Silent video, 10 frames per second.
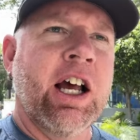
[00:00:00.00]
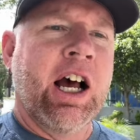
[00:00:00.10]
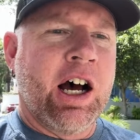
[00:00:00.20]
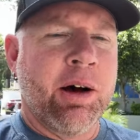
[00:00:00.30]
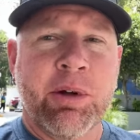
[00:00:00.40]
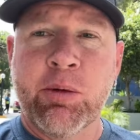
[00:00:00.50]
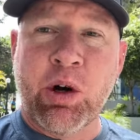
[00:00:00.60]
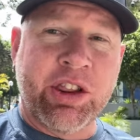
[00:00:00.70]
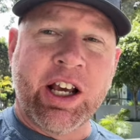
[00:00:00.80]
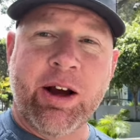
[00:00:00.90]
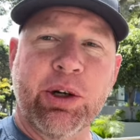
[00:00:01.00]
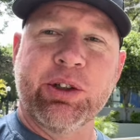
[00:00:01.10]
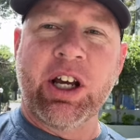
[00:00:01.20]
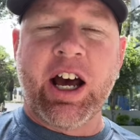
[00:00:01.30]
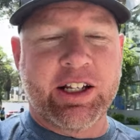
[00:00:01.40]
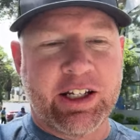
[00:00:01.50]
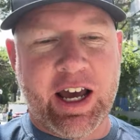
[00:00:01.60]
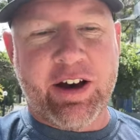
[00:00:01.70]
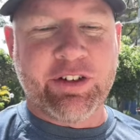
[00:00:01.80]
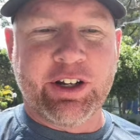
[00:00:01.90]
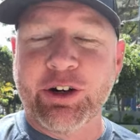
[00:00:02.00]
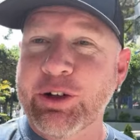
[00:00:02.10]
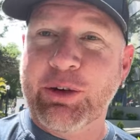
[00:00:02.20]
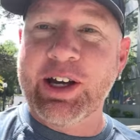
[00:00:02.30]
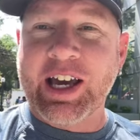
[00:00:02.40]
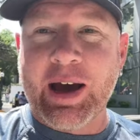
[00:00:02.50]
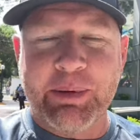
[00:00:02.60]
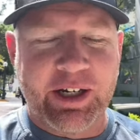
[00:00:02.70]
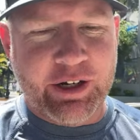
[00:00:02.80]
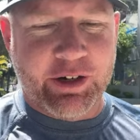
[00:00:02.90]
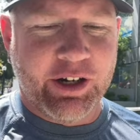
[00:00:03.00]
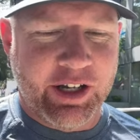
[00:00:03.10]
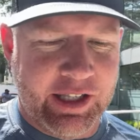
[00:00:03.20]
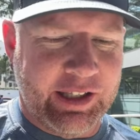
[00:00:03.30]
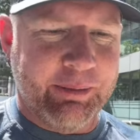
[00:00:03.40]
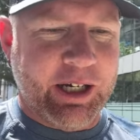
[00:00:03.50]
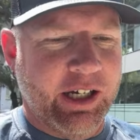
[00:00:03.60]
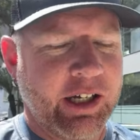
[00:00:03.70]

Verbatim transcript: Um, one thing I will say, I did have an earthquake happen here in Lima.